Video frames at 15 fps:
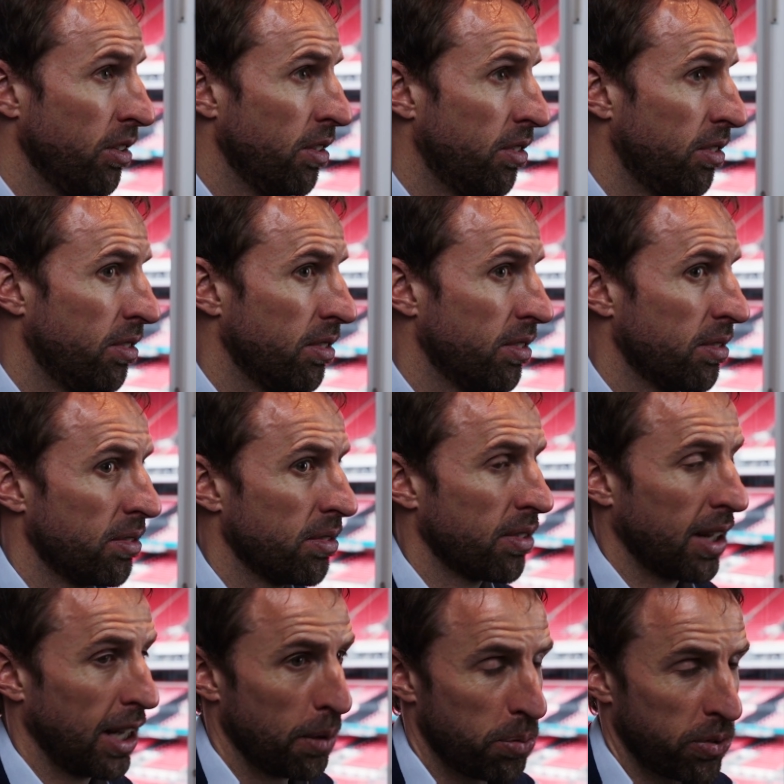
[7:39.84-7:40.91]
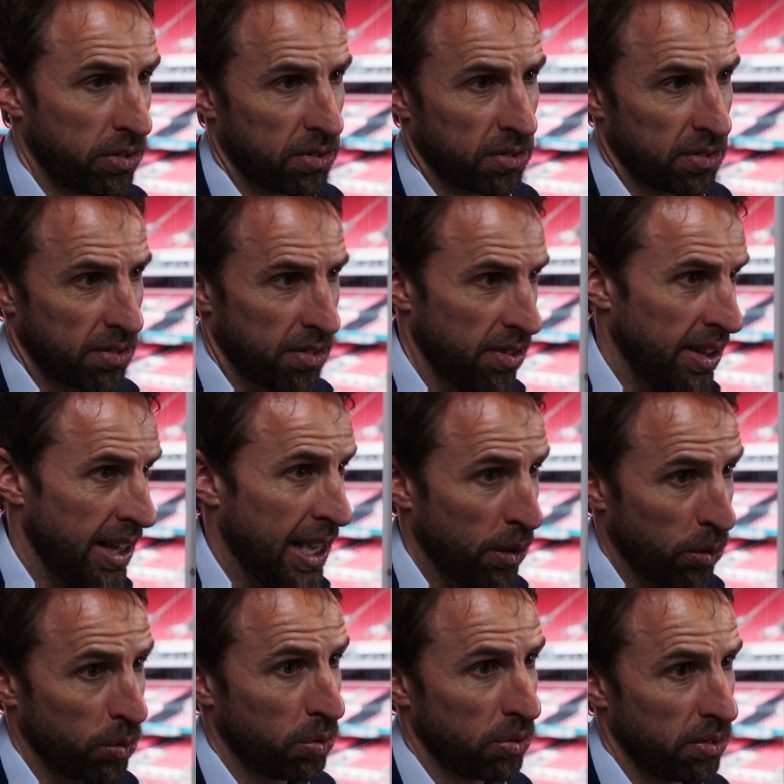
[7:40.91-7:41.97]
And clubs
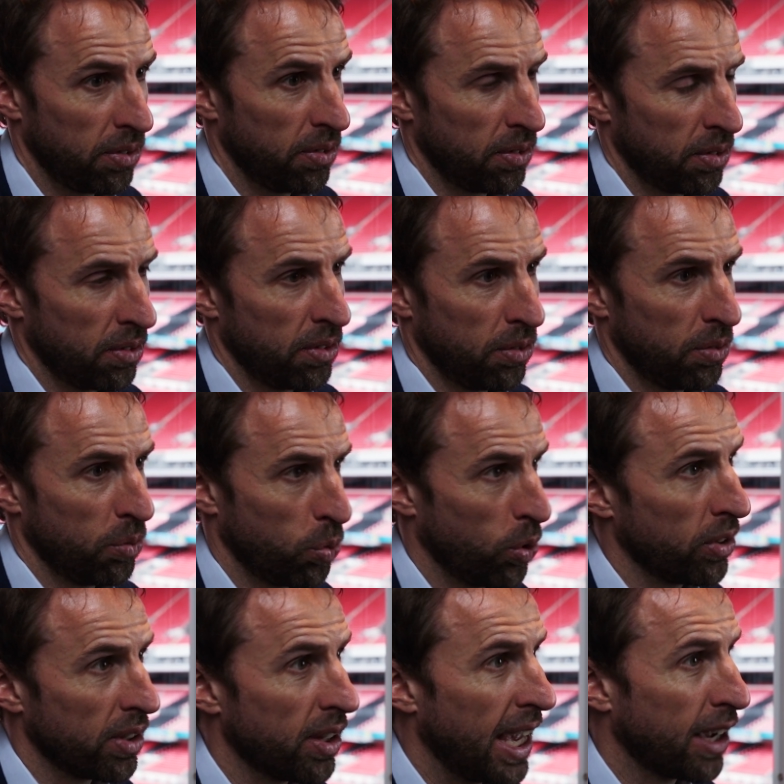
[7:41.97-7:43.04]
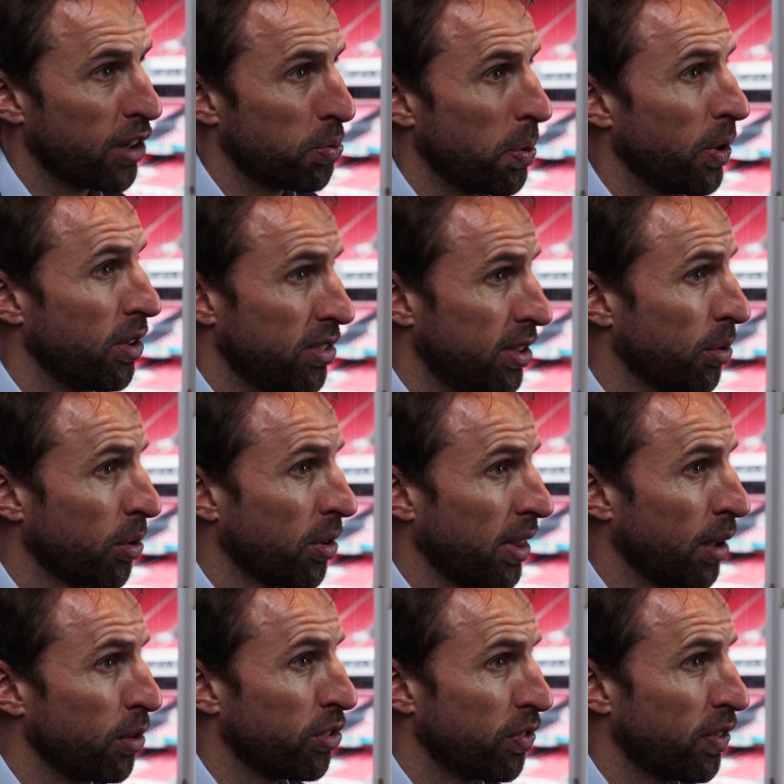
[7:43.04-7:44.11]
now want experts in
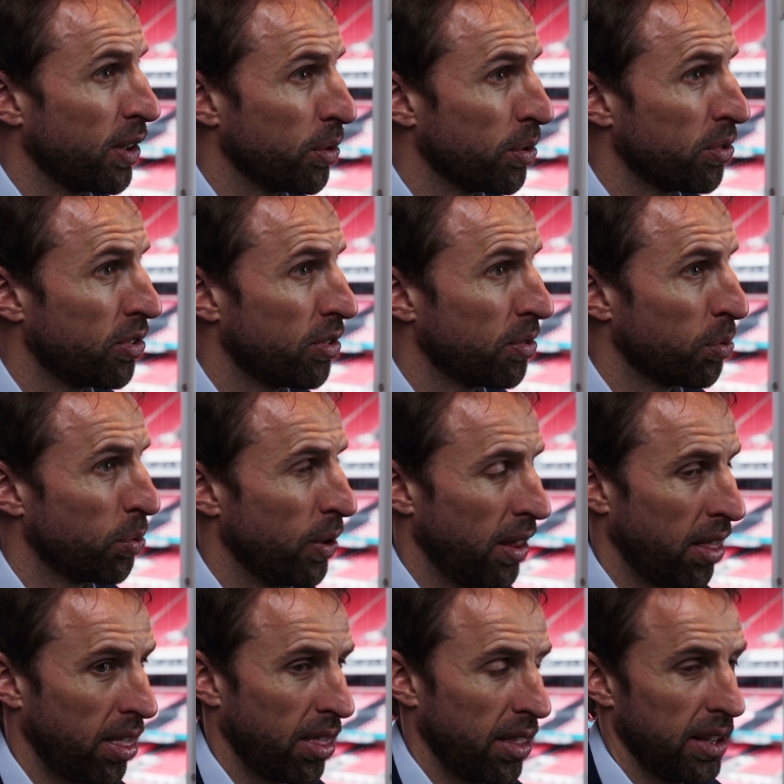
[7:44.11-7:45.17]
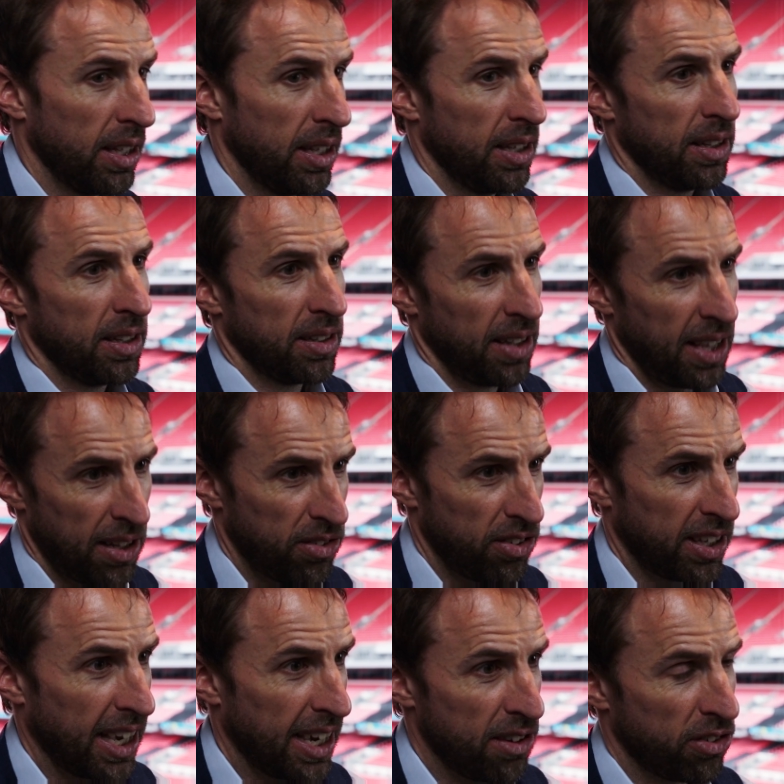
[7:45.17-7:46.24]
all of those fields with
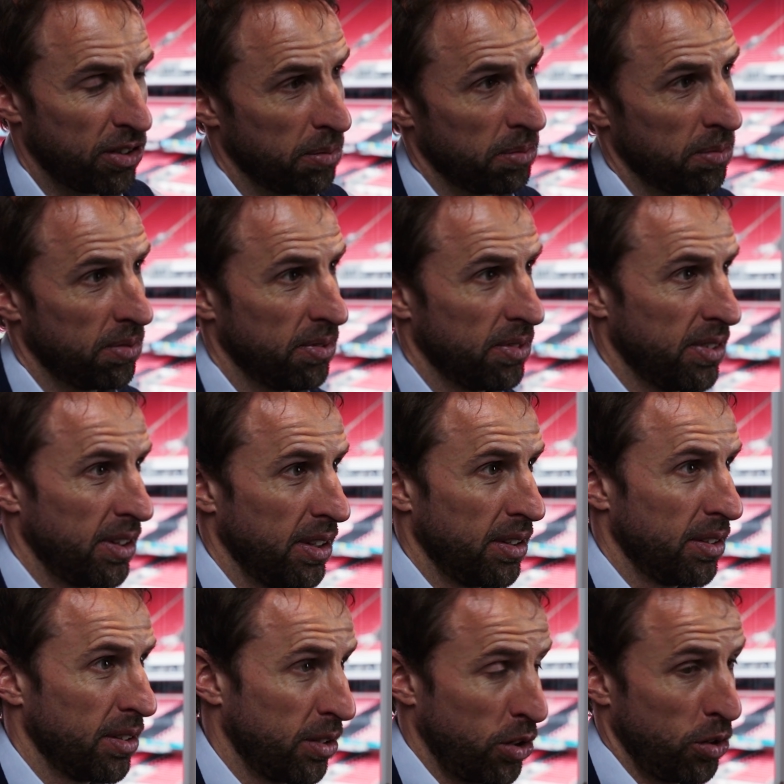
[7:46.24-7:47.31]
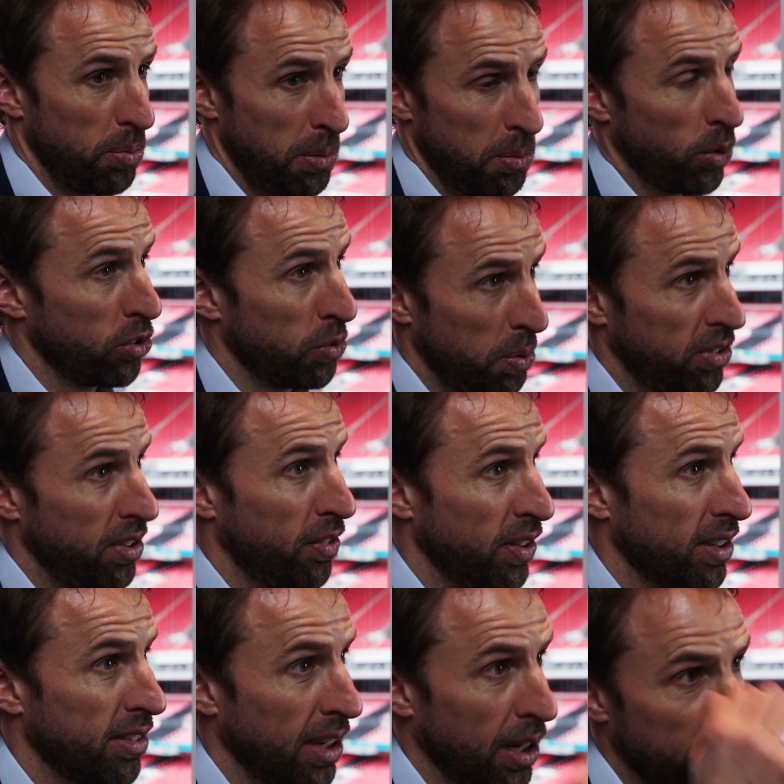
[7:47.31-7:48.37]
education that could be more
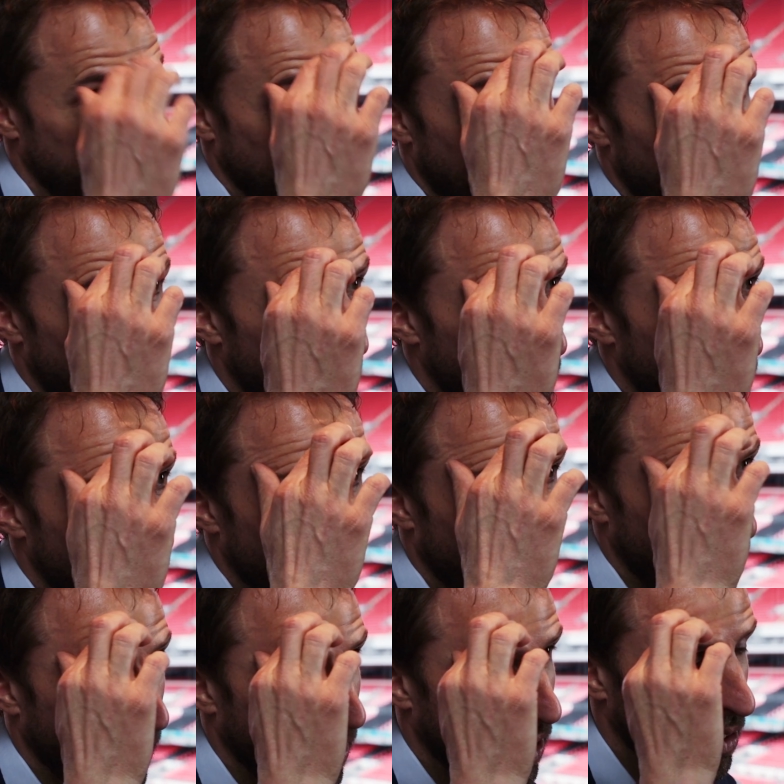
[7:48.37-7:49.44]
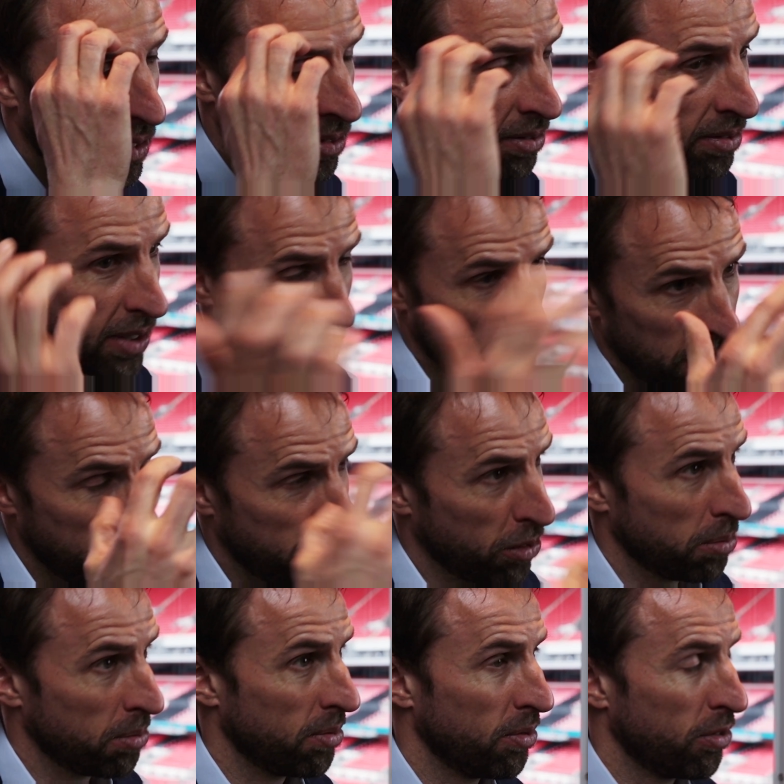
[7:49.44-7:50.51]
specific to those areas, rather than coming
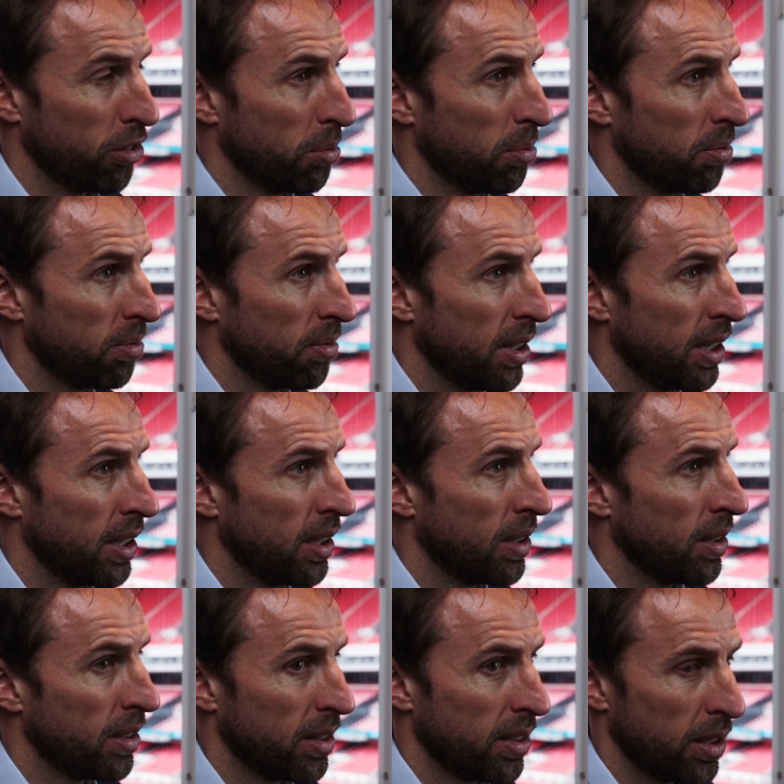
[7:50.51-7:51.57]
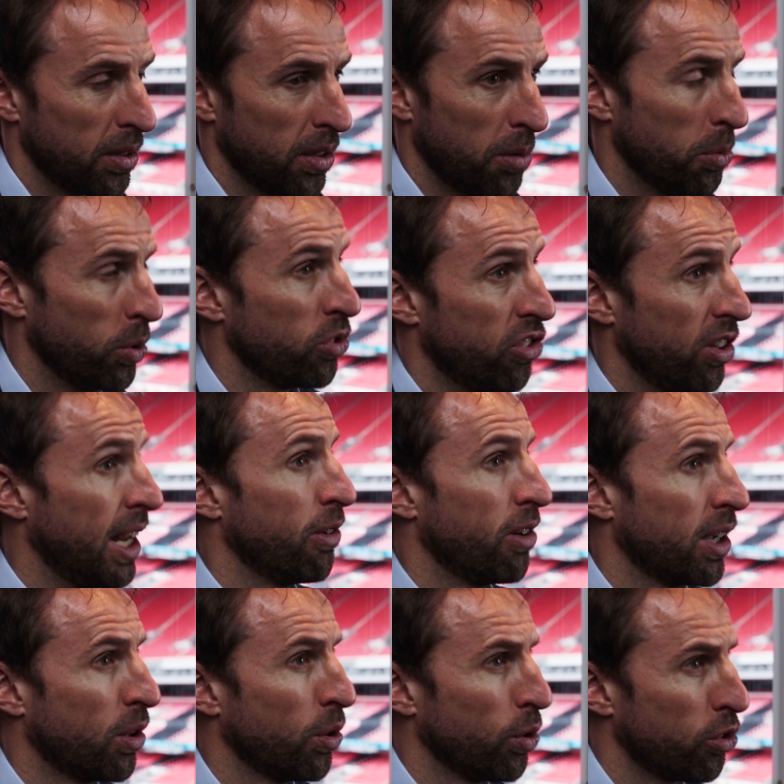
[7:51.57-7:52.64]
from a more
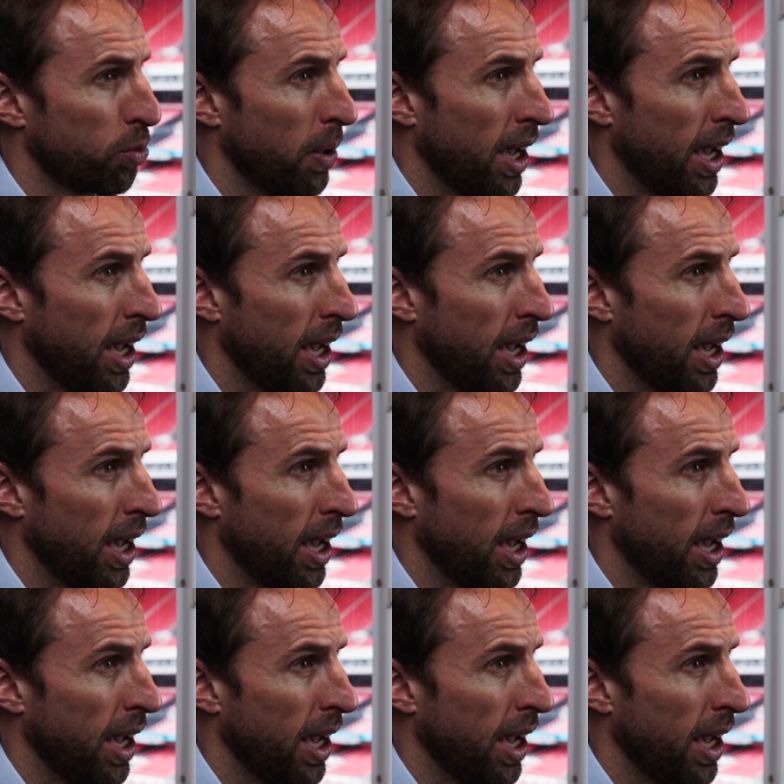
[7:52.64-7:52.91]
generic course